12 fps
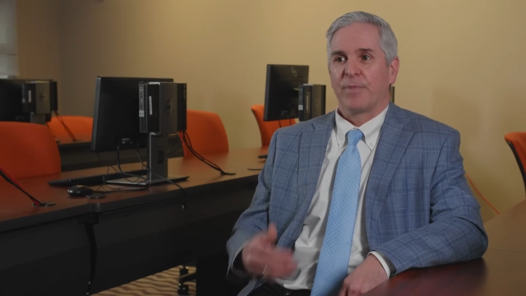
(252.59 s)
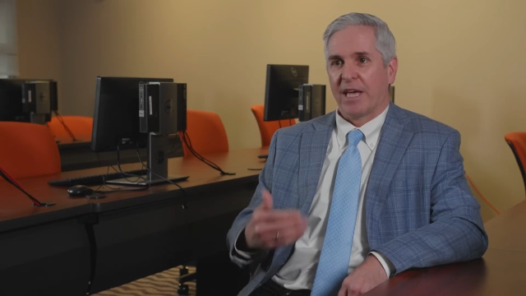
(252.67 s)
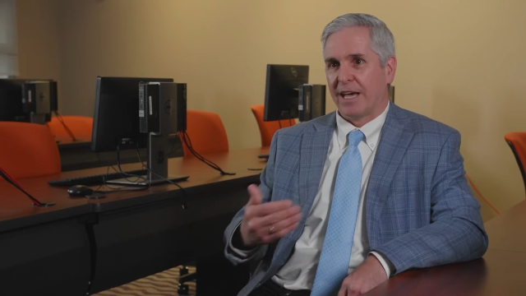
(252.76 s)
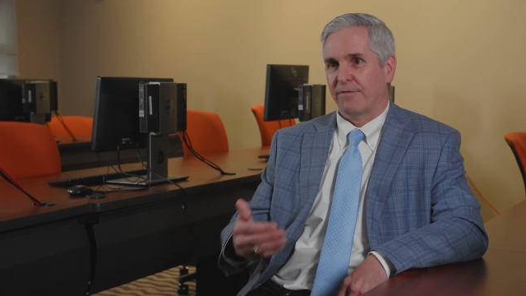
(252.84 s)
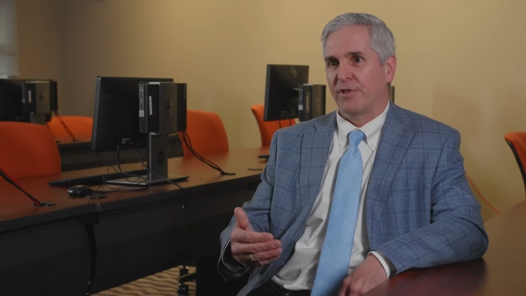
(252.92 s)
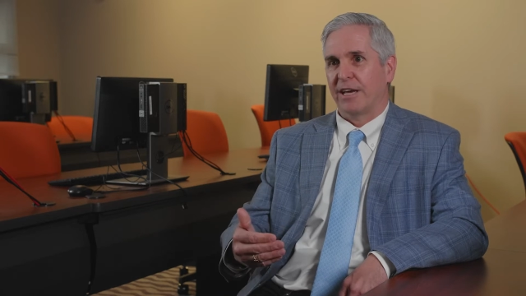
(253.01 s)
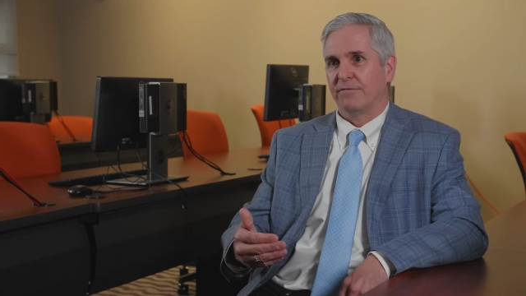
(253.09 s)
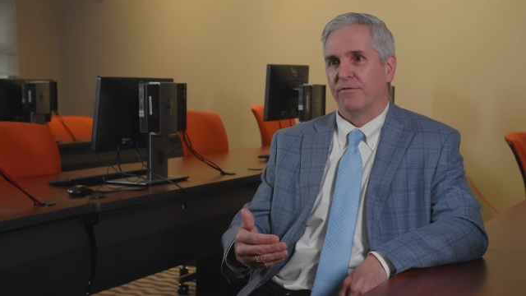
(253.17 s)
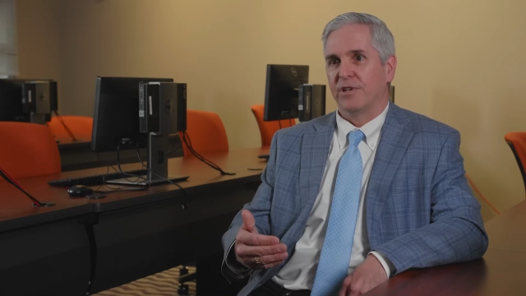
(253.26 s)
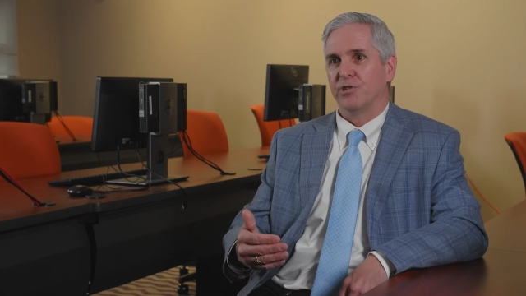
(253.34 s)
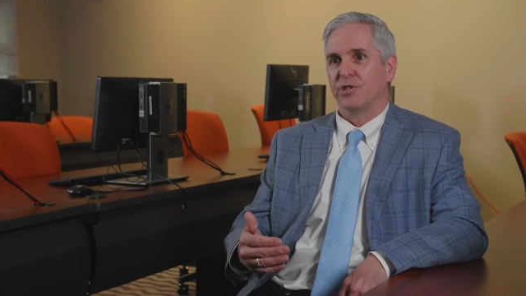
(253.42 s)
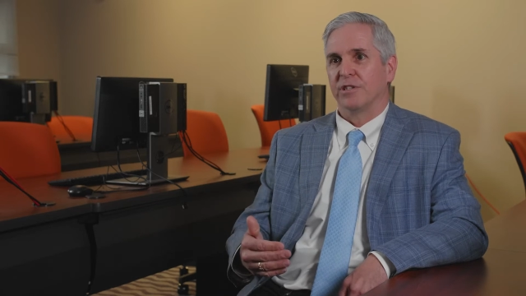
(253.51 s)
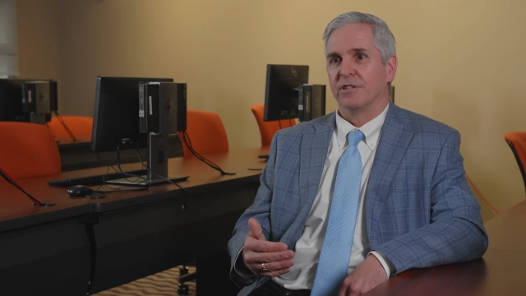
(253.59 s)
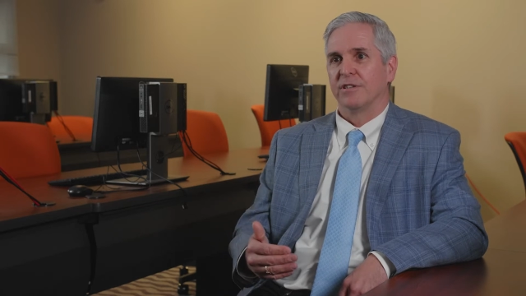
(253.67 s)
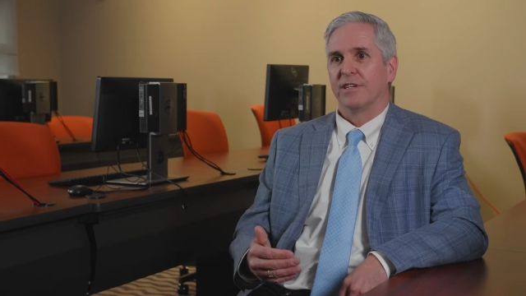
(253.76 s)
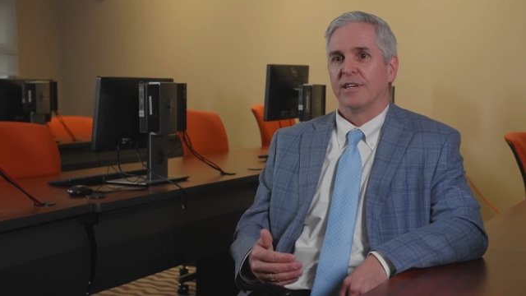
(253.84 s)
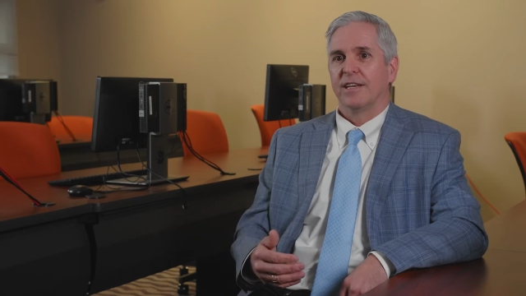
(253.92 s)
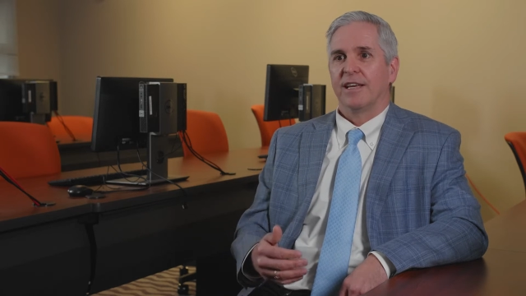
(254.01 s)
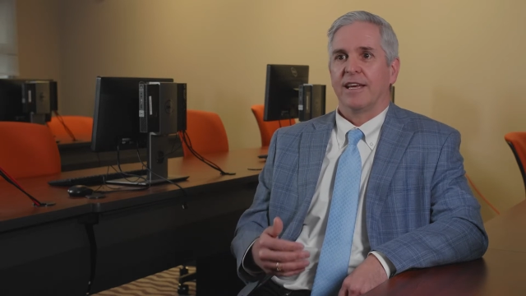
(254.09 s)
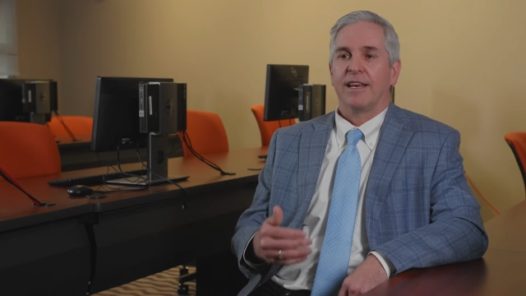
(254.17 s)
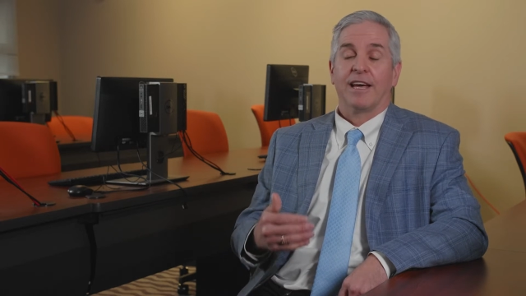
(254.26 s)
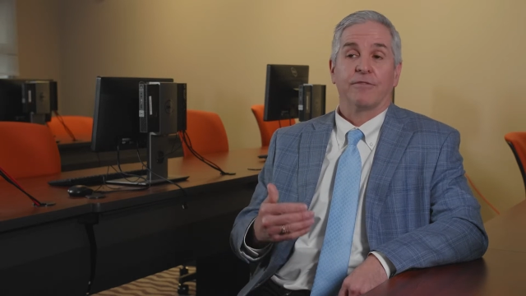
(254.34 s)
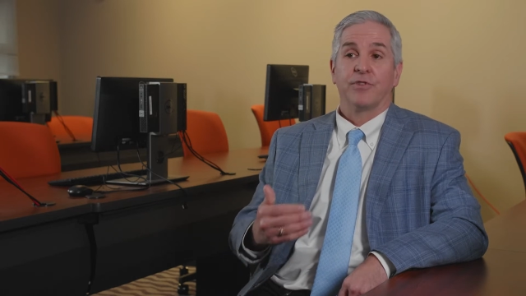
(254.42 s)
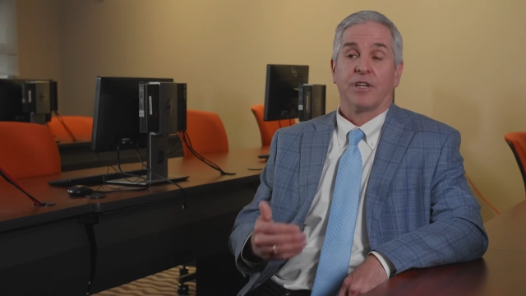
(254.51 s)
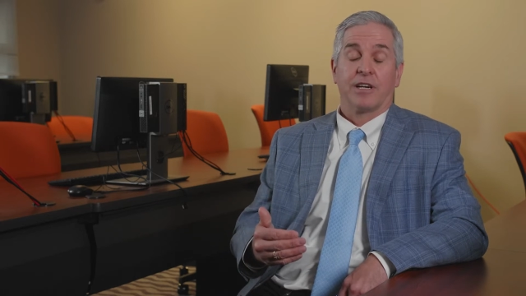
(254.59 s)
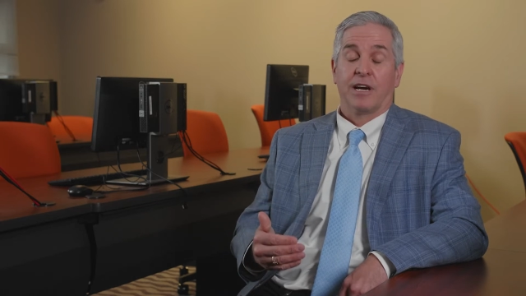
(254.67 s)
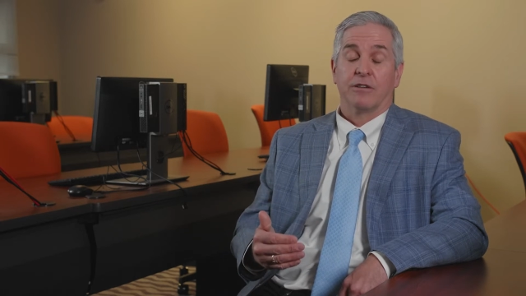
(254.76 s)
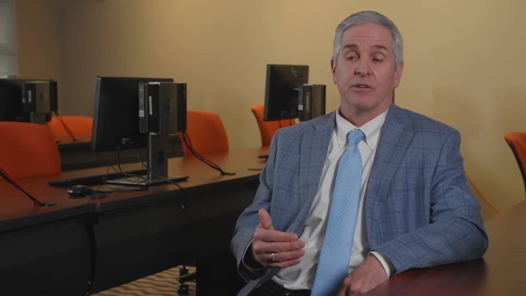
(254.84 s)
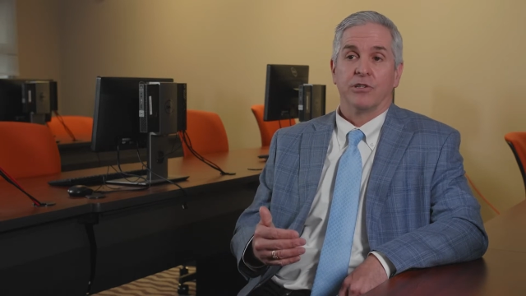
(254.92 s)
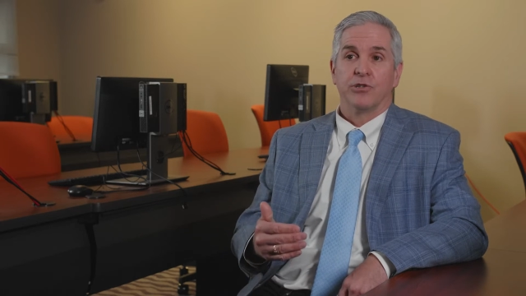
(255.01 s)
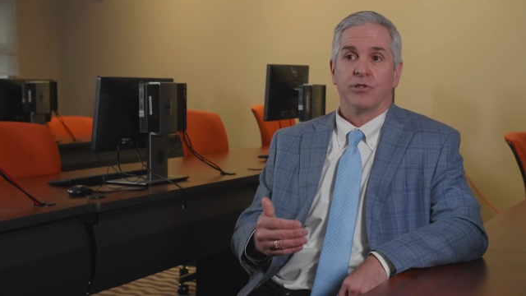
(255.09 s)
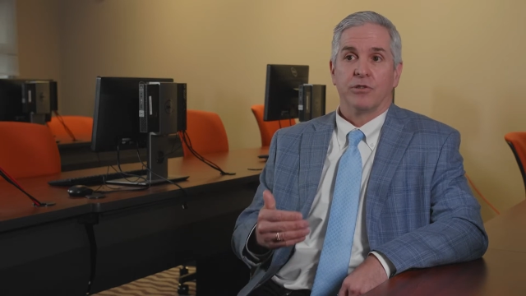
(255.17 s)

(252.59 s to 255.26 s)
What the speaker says: have that vision and have the courage